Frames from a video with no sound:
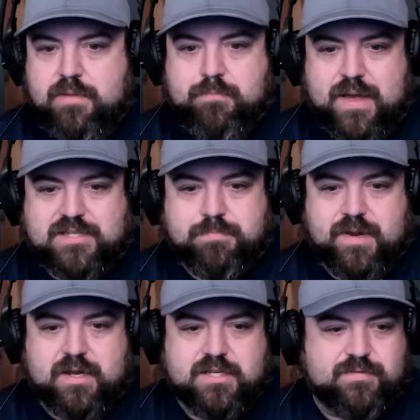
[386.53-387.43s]
best
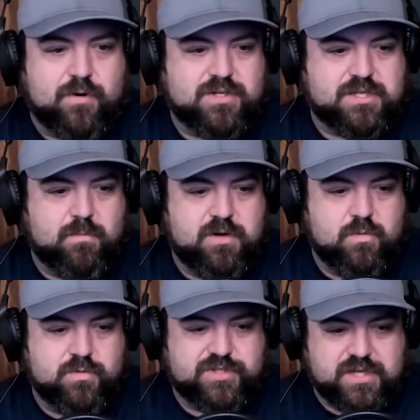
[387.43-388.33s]
pick as far as someone who
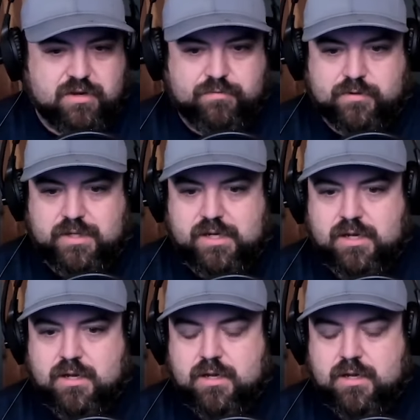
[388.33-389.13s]
will skillfully